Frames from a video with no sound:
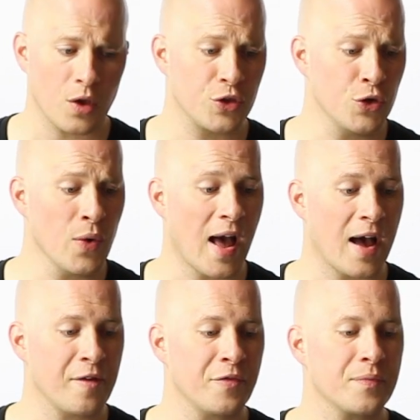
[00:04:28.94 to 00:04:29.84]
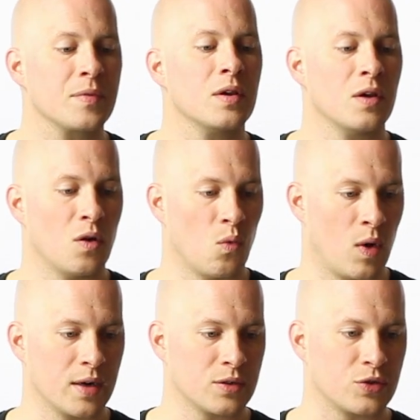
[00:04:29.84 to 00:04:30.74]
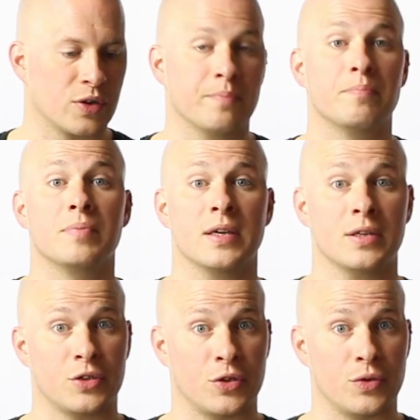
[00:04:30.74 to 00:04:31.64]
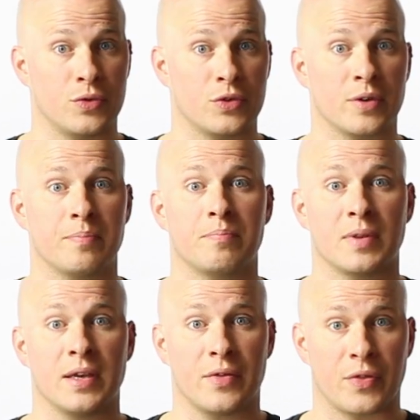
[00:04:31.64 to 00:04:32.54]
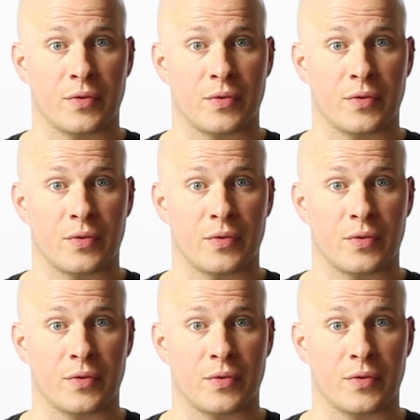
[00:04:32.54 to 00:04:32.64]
You have 1 triplet, 2 triplet,